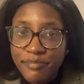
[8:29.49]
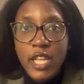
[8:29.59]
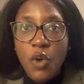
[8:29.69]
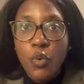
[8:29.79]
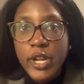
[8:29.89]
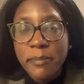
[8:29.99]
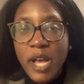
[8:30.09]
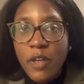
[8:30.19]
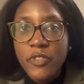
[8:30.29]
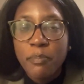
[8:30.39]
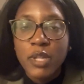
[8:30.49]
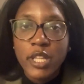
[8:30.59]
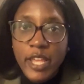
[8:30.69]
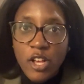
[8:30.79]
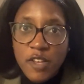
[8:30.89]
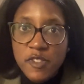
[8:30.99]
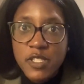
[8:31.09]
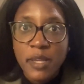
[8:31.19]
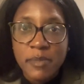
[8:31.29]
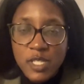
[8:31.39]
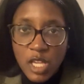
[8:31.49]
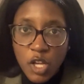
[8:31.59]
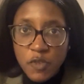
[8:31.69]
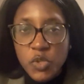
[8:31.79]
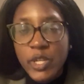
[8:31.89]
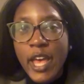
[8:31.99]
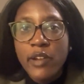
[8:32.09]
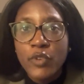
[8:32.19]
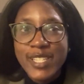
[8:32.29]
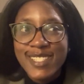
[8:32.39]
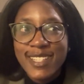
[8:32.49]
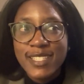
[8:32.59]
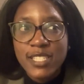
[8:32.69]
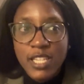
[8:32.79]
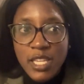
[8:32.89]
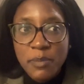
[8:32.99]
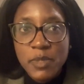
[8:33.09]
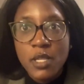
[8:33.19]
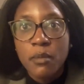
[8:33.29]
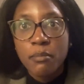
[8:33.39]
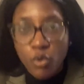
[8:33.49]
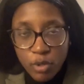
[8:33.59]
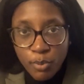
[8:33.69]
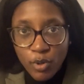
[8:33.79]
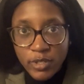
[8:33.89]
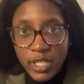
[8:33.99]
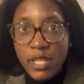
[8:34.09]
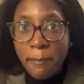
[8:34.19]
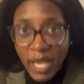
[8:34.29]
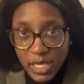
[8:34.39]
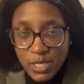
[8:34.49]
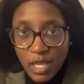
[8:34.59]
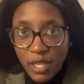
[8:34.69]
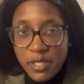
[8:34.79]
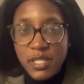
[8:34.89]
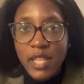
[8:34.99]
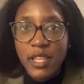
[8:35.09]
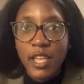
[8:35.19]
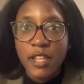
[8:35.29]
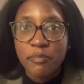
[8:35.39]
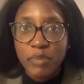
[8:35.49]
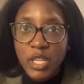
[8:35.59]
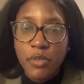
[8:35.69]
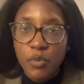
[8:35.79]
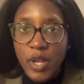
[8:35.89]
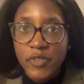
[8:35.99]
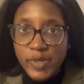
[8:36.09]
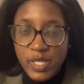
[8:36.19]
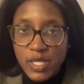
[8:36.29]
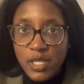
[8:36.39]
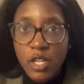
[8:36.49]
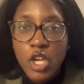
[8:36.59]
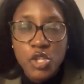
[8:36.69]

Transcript: Now, what about the playoffs themselves? So we kind of want to see the teams, more importantly, the mascots that they had beat throughout the season.